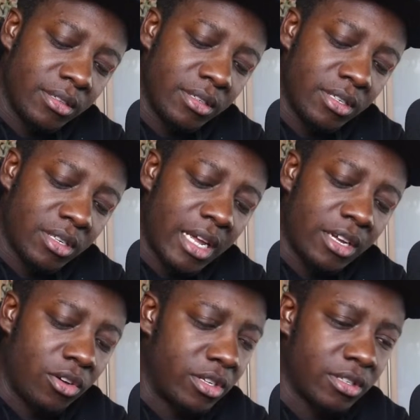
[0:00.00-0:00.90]
the slight
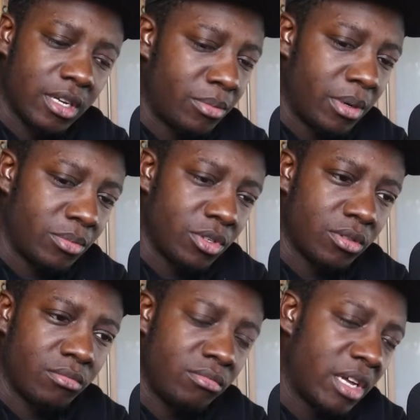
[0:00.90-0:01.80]
con is I'm just
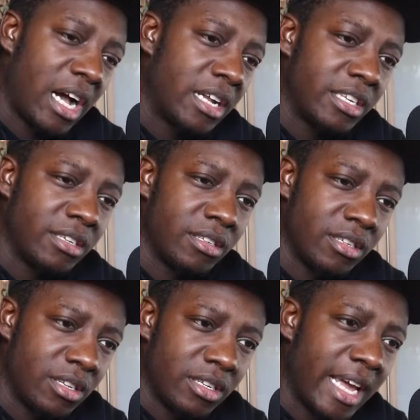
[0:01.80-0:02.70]

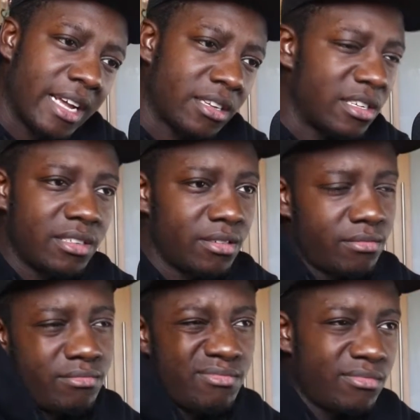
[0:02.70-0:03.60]
the deck,
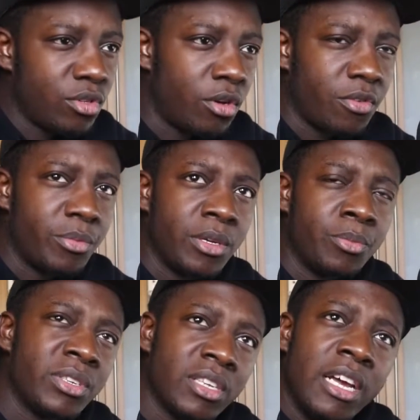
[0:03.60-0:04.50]
not for me.
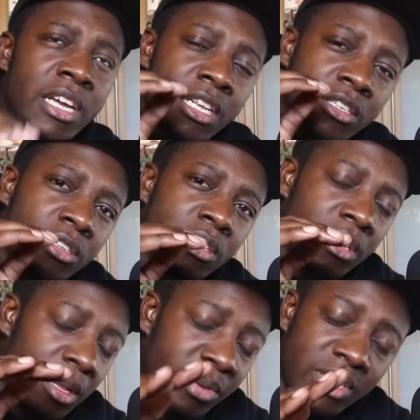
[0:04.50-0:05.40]

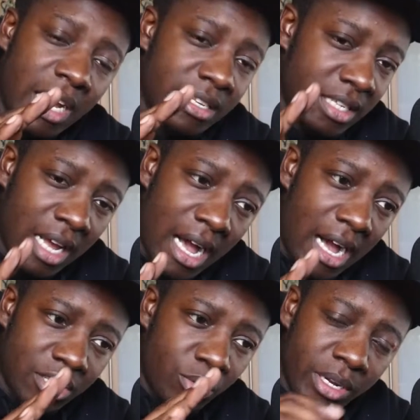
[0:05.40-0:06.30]
Besides that
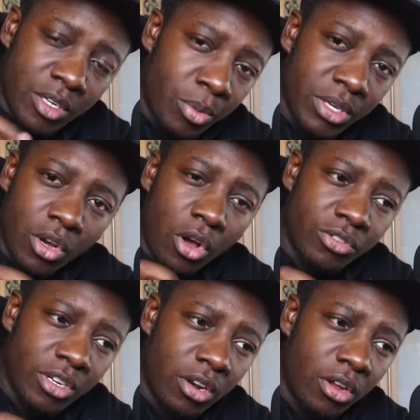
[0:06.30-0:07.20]
archway to put your coils
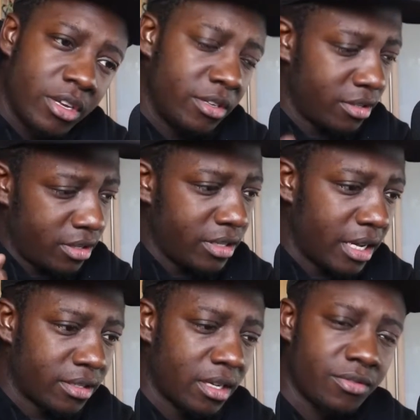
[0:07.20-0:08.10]
in a lot easier,
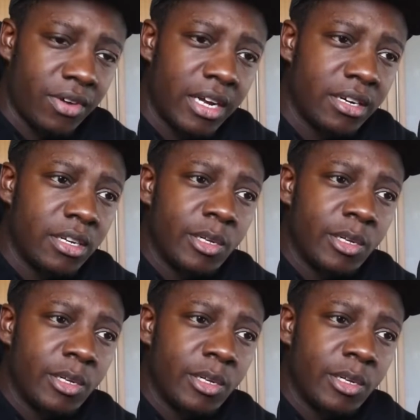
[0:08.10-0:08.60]
yes, that's fine.